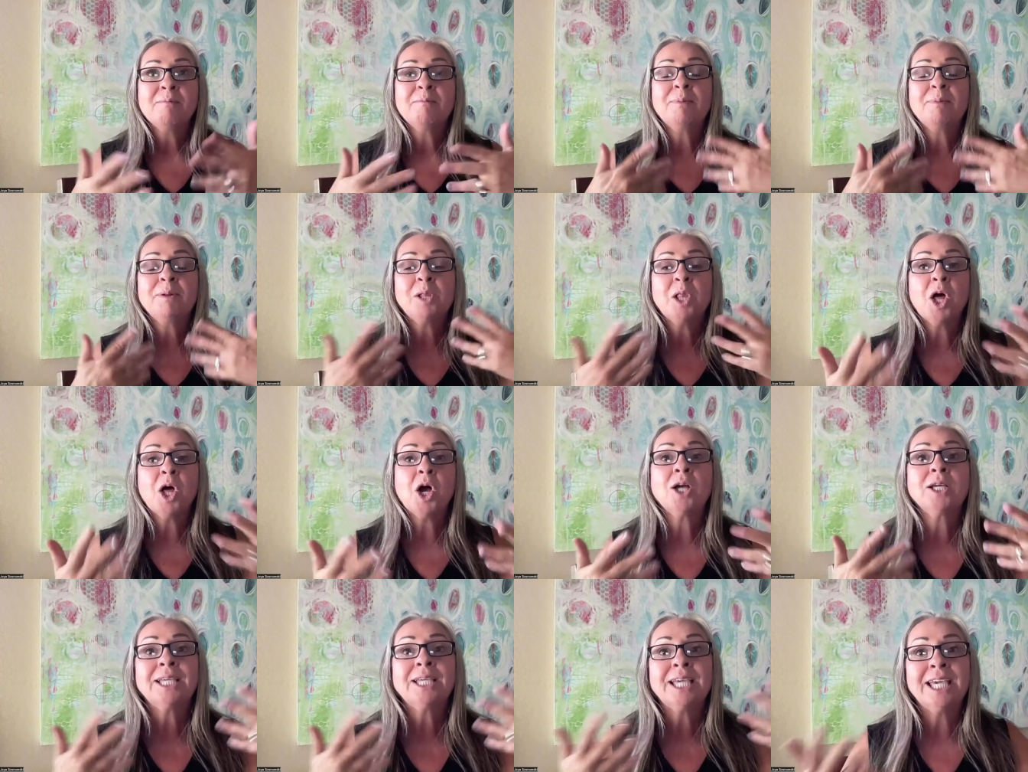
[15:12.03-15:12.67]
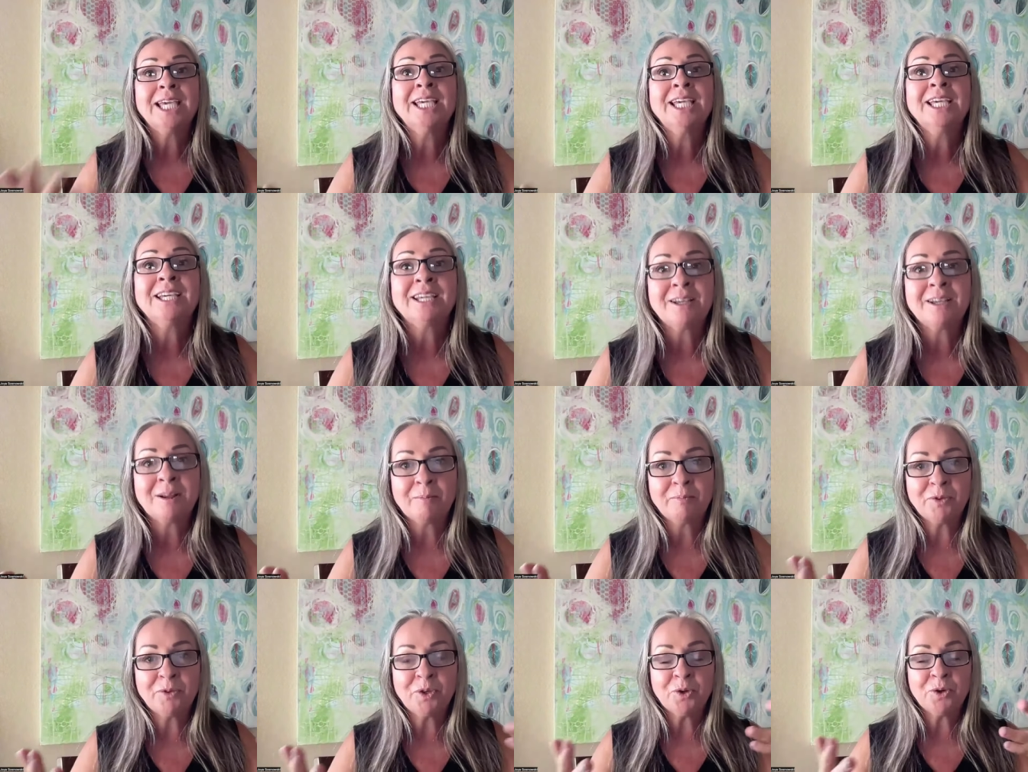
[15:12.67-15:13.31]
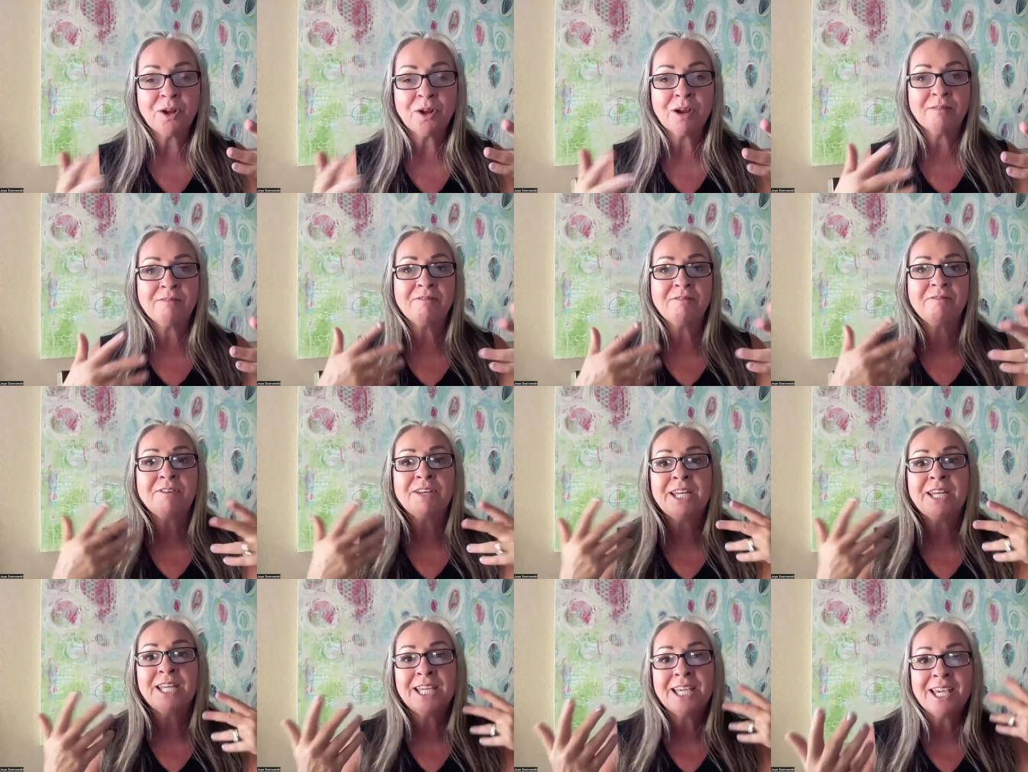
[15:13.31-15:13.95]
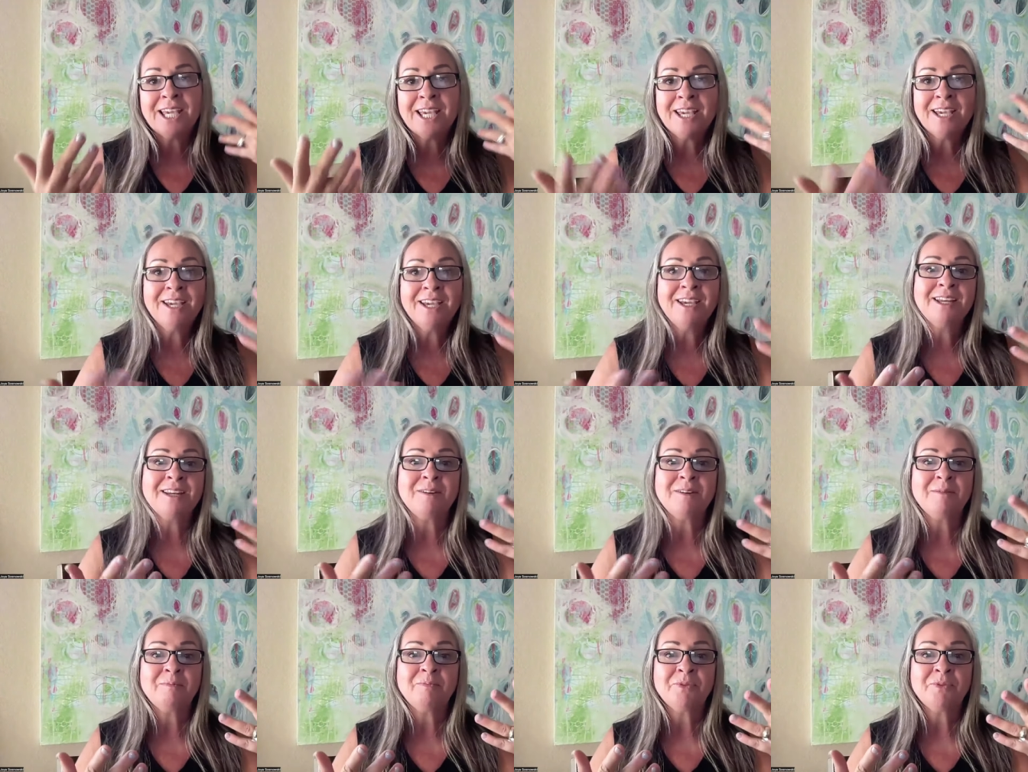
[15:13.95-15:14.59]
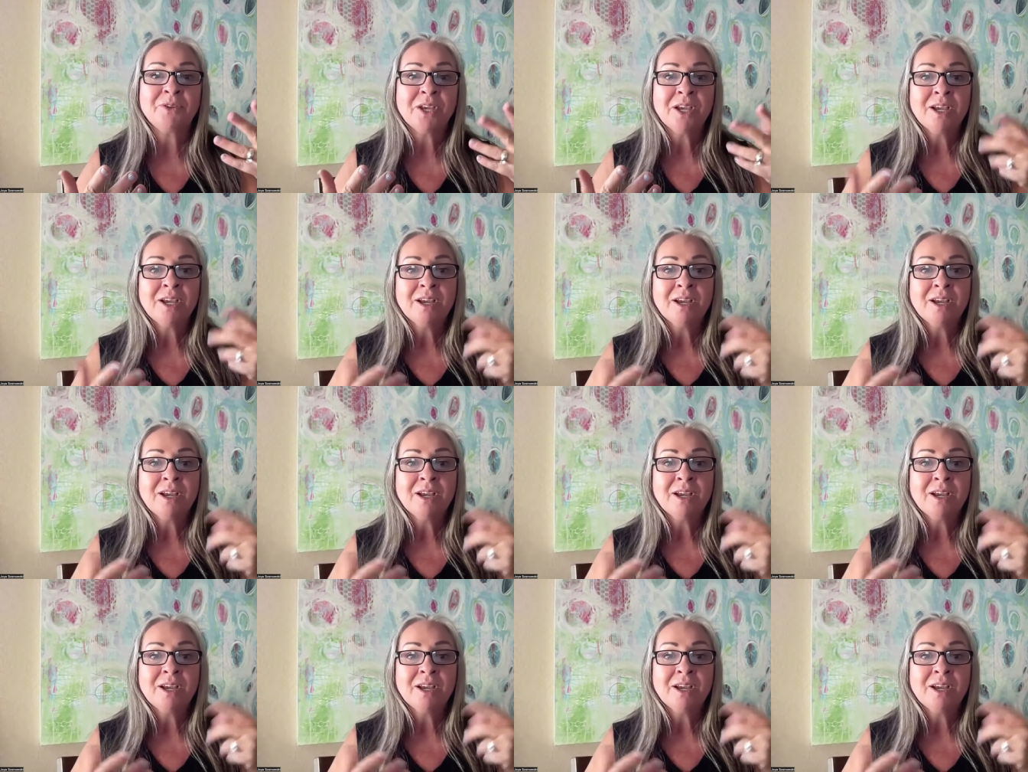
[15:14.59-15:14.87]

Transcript: belonging, you're not fitting in.